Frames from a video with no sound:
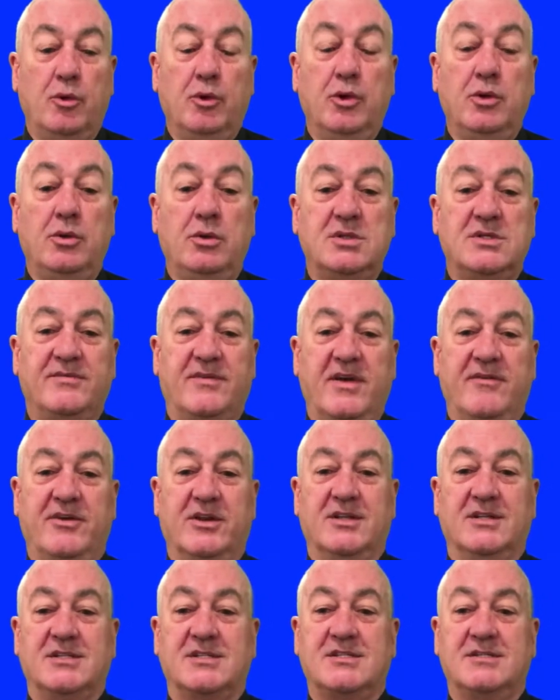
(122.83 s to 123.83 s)
rules of
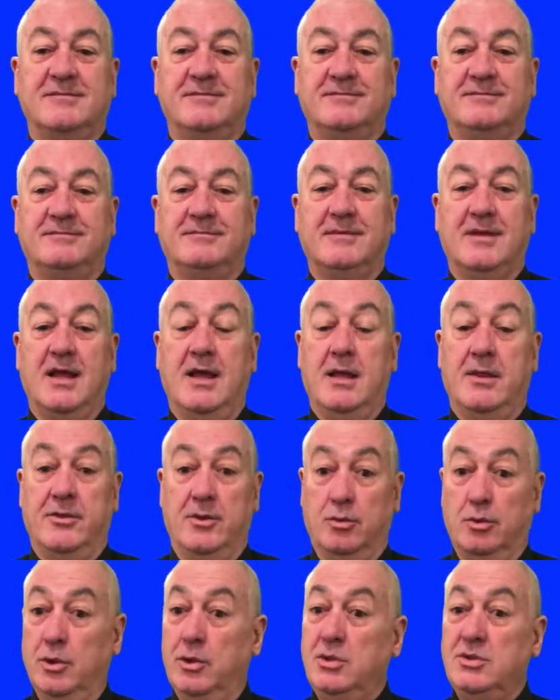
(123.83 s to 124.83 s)
evidence. The
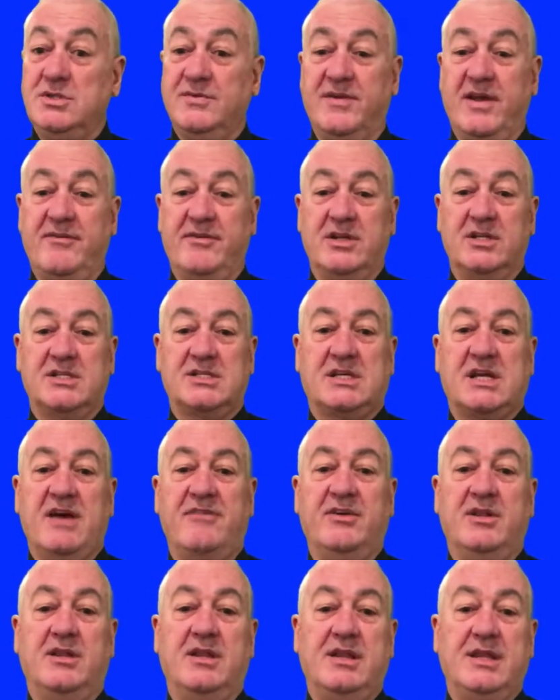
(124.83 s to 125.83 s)
rules of evidence
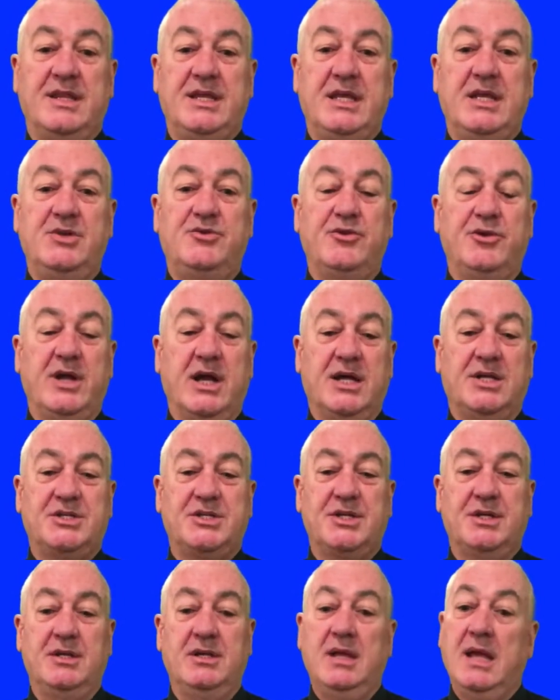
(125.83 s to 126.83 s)
govern the
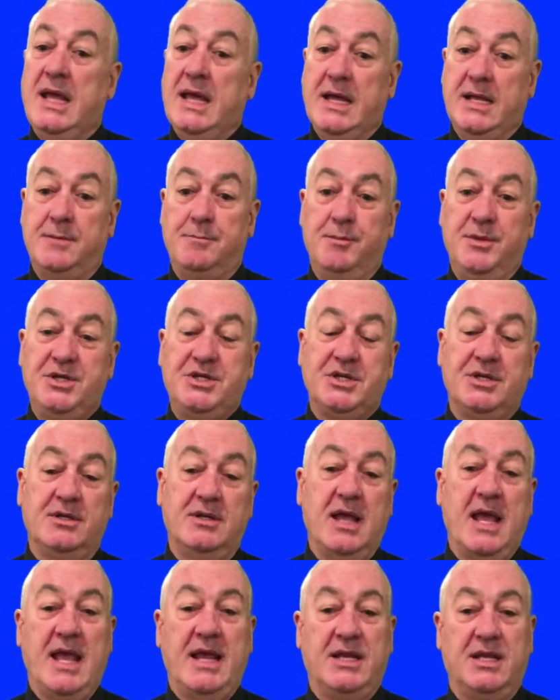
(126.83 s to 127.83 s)
introduction, admission,
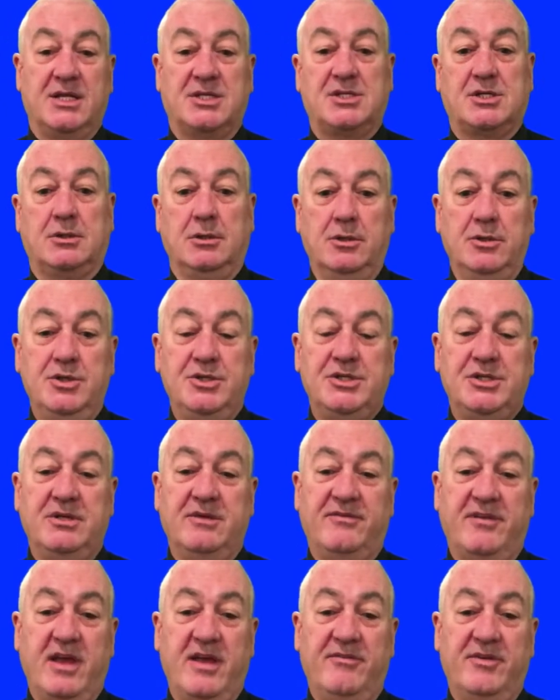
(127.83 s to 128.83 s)
and exclusion
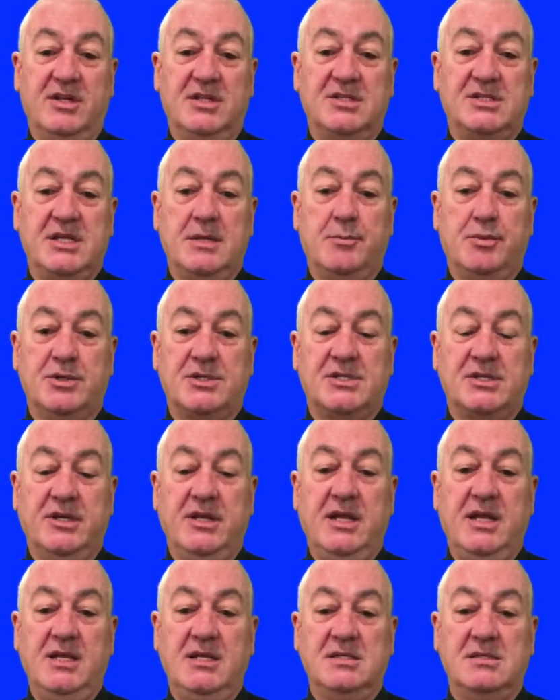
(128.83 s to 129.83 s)
of evidence in
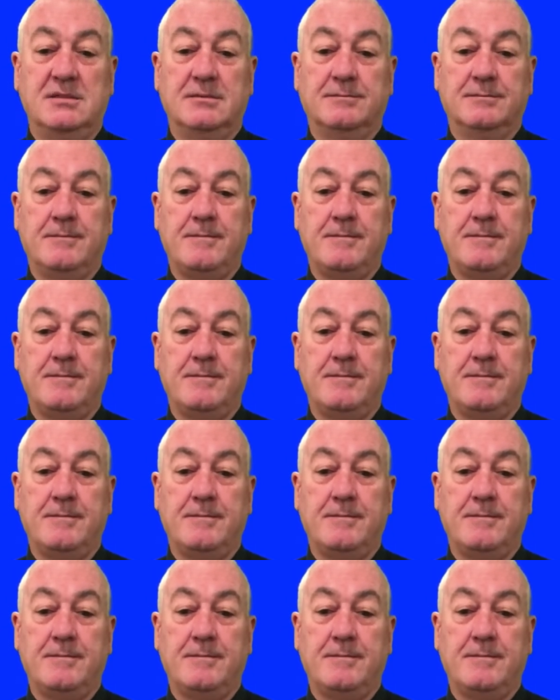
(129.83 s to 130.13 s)
proceedings.